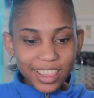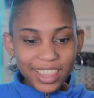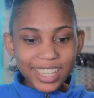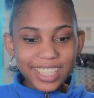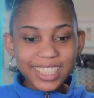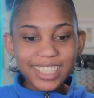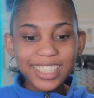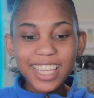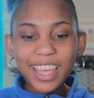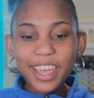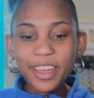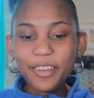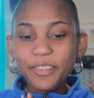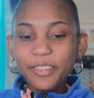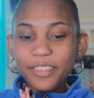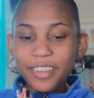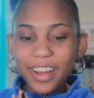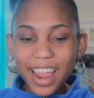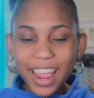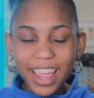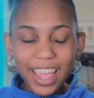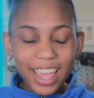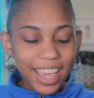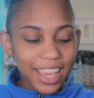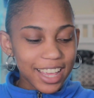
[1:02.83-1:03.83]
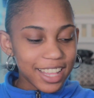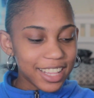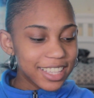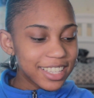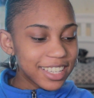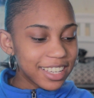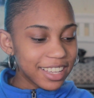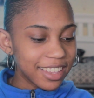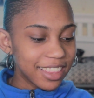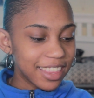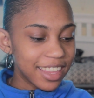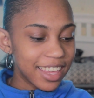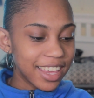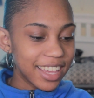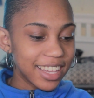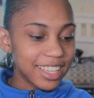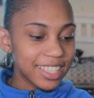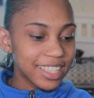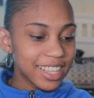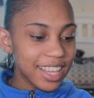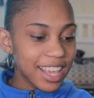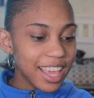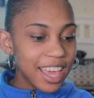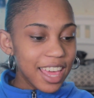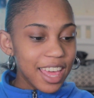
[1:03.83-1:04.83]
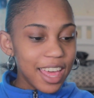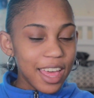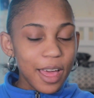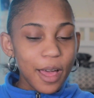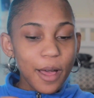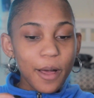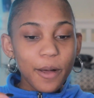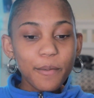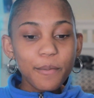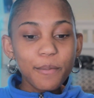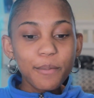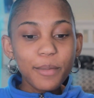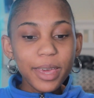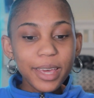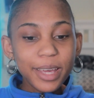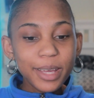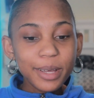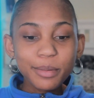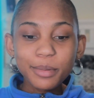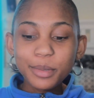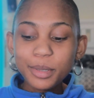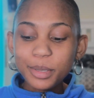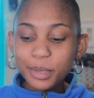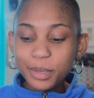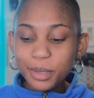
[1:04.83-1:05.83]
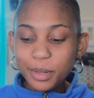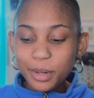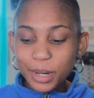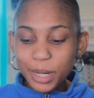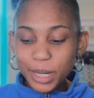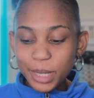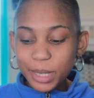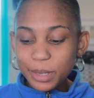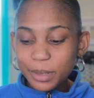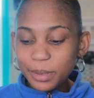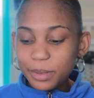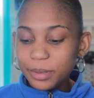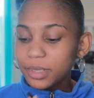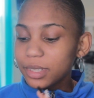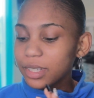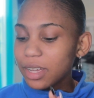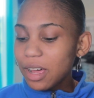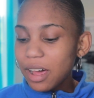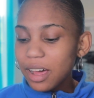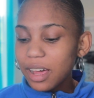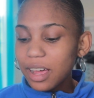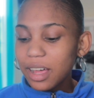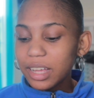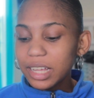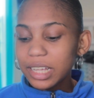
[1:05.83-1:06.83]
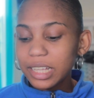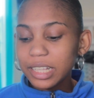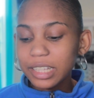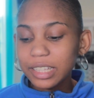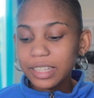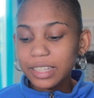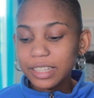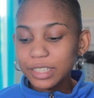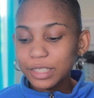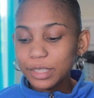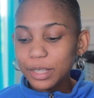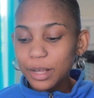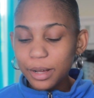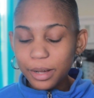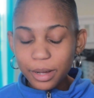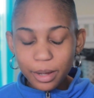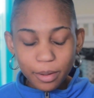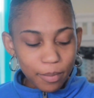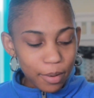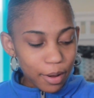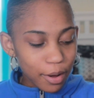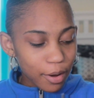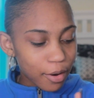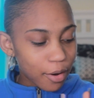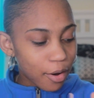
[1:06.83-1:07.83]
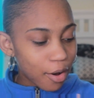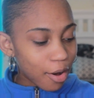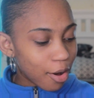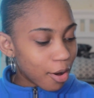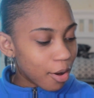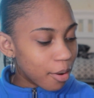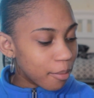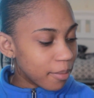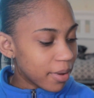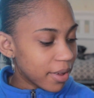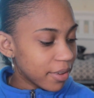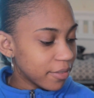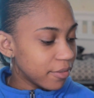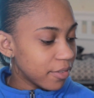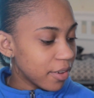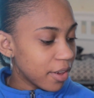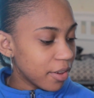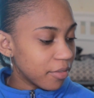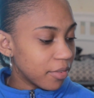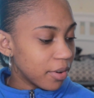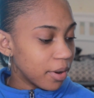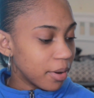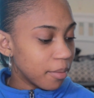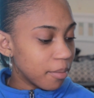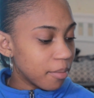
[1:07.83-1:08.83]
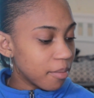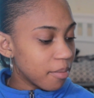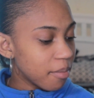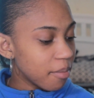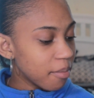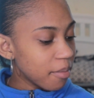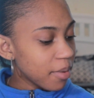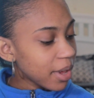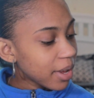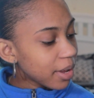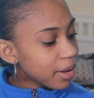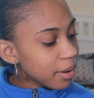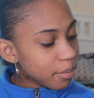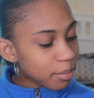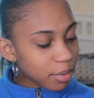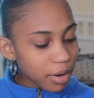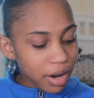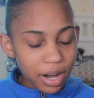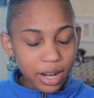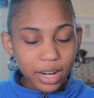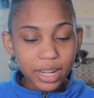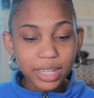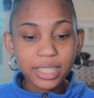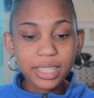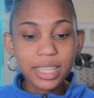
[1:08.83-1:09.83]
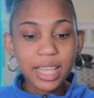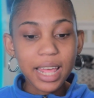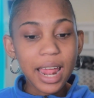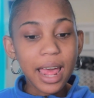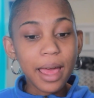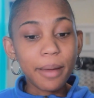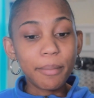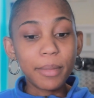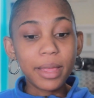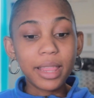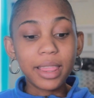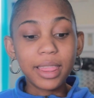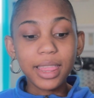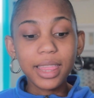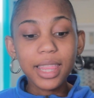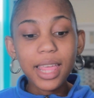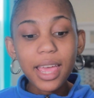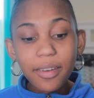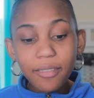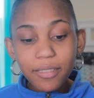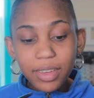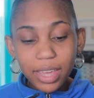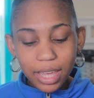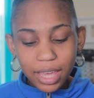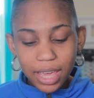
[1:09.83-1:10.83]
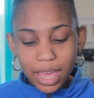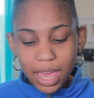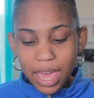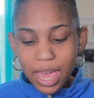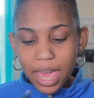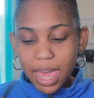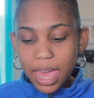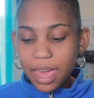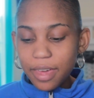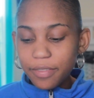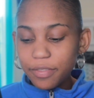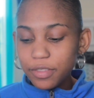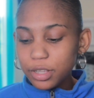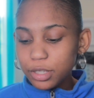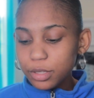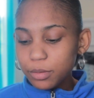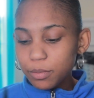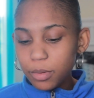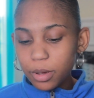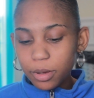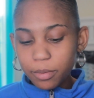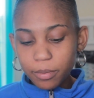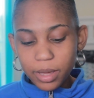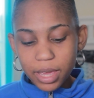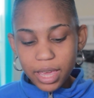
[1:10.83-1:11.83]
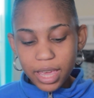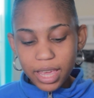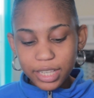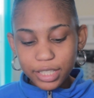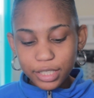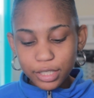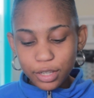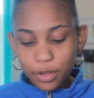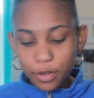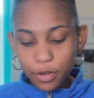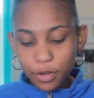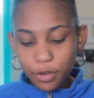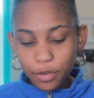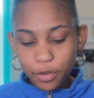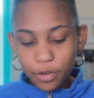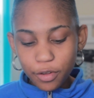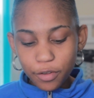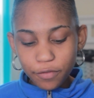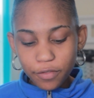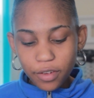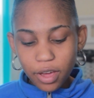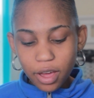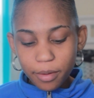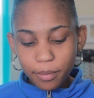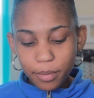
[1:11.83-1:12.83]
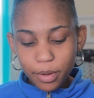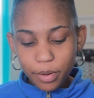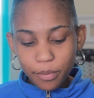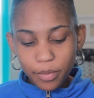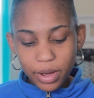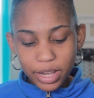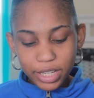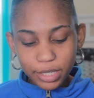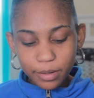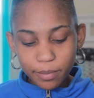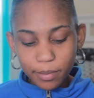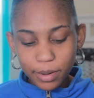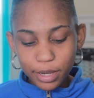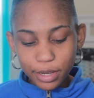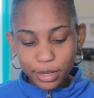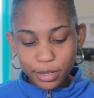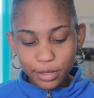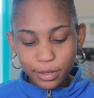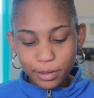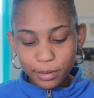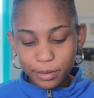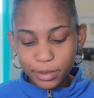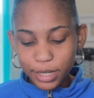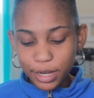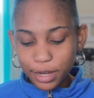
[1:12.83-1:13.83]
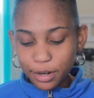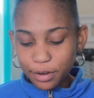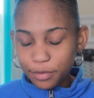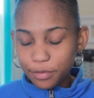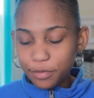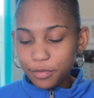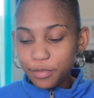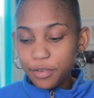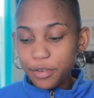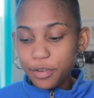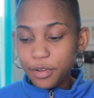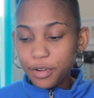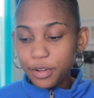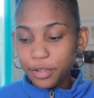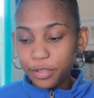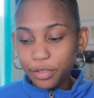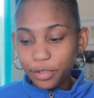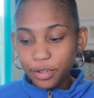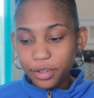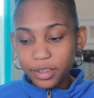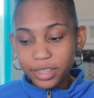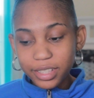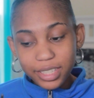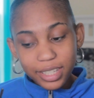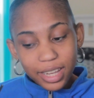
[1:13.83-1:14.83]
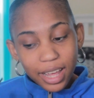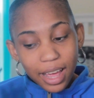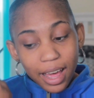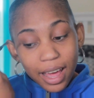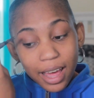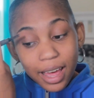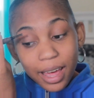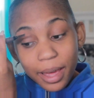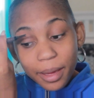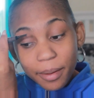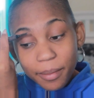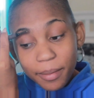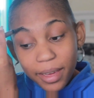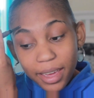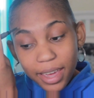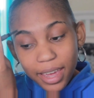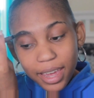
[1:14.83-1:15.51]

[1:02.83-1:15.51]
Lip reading: let's get right into this makeup tutorial and let's talk about all my favorite makeup products that I've been loving at this moment. So if y'all been watching my YouTube channel for a long time,